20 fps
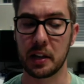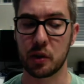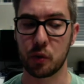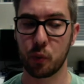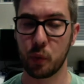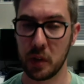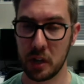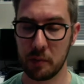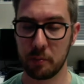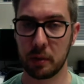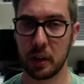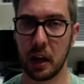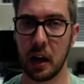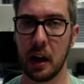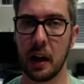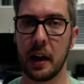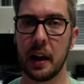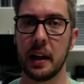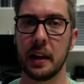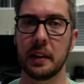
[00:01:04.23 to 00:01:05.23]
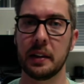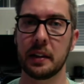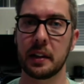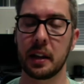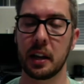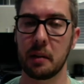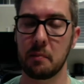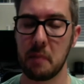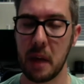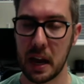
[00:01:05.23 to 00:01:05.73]
to reapply, I had to
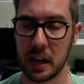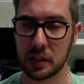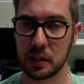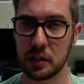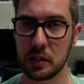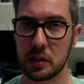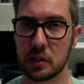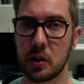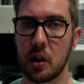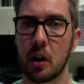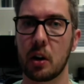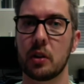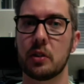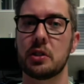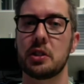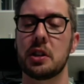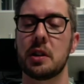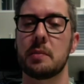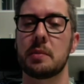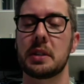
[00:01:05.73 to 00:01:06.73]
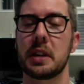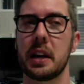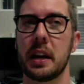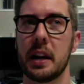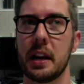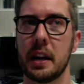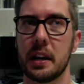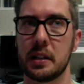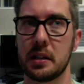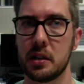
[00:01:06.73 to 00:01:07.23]
get matching scholarships, I
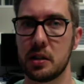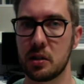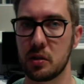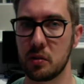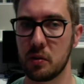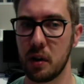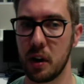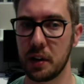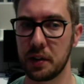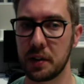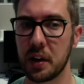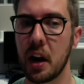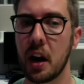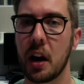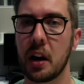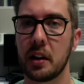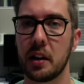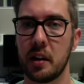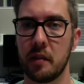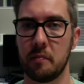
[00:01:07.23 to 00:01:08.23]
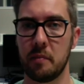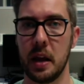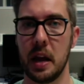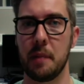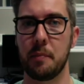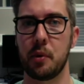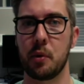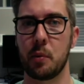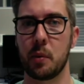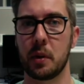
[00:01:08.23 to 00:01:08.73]
had to do a ton of
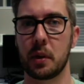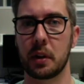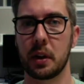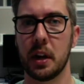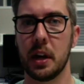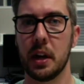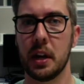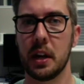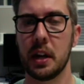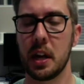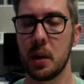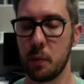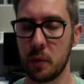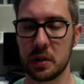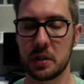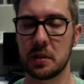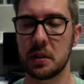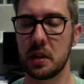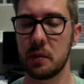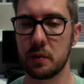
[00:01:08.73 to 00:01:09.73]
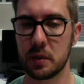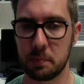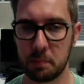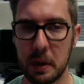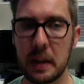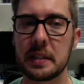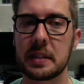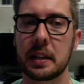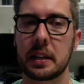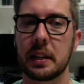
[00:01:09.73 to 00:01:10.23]
paperwork. It was
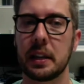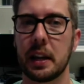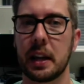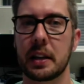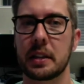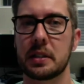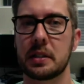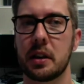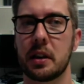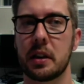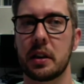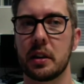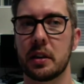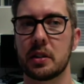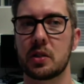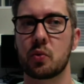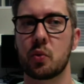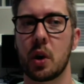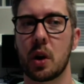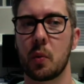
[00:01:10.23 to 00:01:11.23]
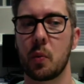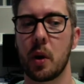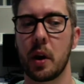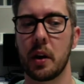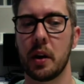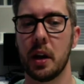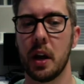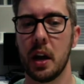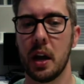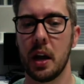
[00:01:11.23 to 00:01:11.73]
basically like starting at square
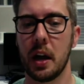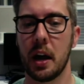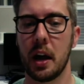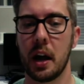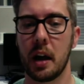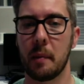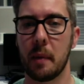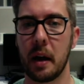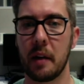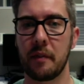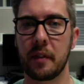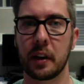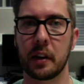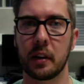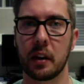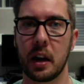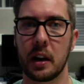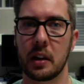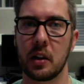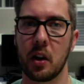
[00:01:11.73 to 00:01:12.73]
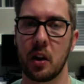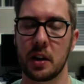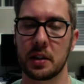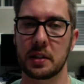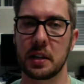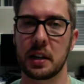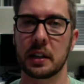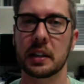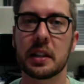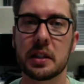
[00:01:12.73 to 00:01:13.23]
one. I figure I
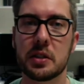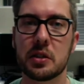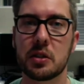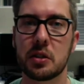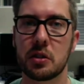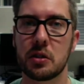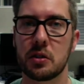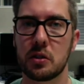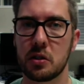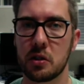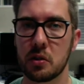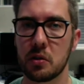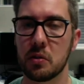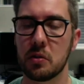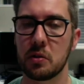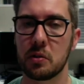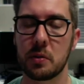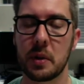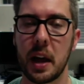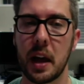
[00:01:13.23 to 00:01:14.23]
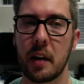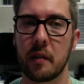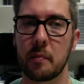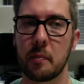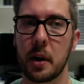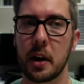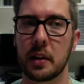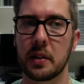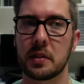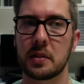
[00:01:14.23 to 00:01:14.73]
lost at least two and a half
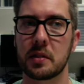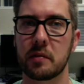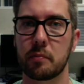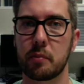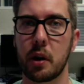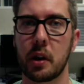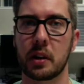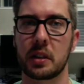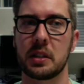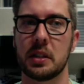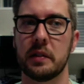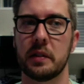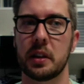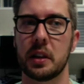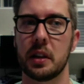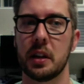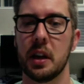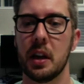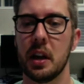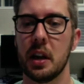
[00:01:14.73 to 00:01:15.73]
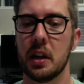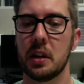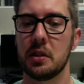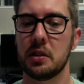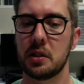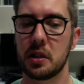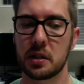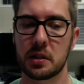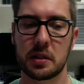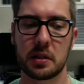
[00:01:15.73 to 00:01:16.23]
months of productivity
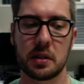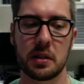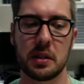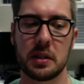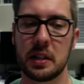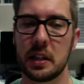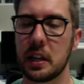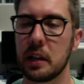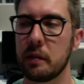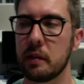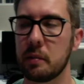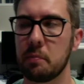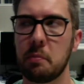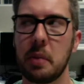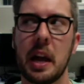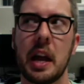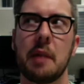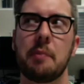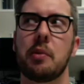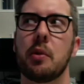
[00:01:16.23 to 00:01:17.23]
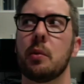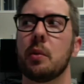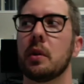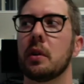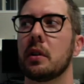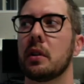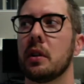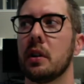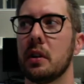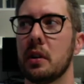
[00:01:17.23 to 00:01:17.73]
just dealing with
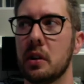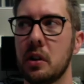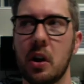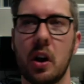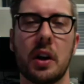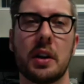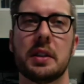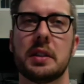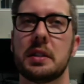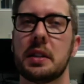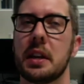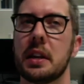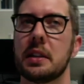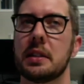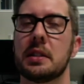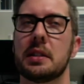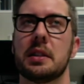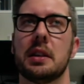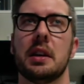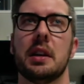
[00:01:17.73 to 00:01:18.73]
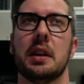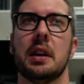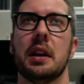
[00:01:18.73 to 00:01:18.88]
paperwork nonsense,